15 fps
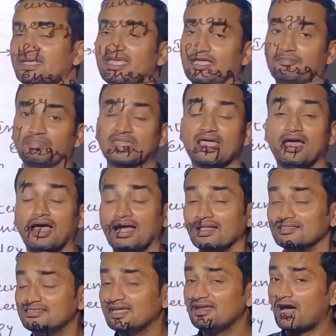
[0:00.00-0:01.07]
A.
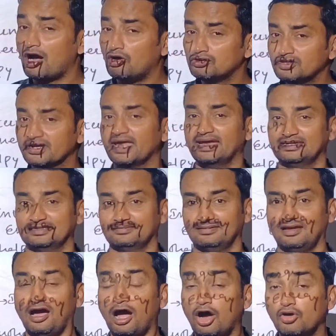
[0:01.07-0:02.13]
Then how to
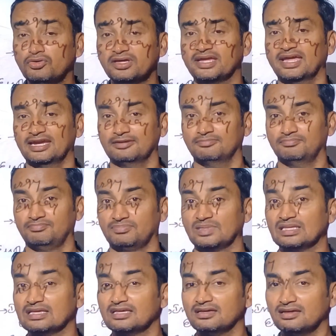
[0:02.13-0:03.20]
get?
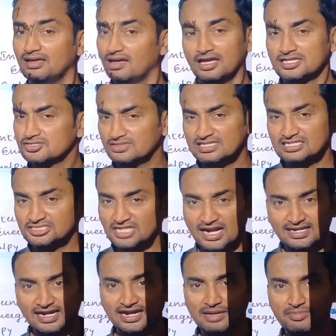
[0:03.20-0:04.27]
So this is a
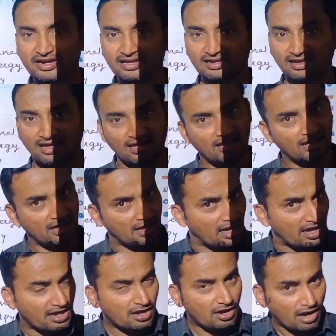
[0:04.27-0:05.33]
shortcut better.
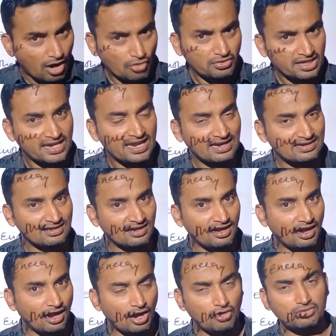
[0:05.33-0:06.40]
How to get
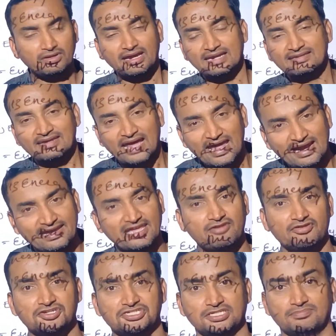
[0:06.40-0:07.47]
the direct
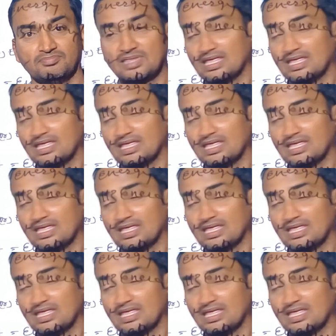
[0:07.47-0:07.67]
equation?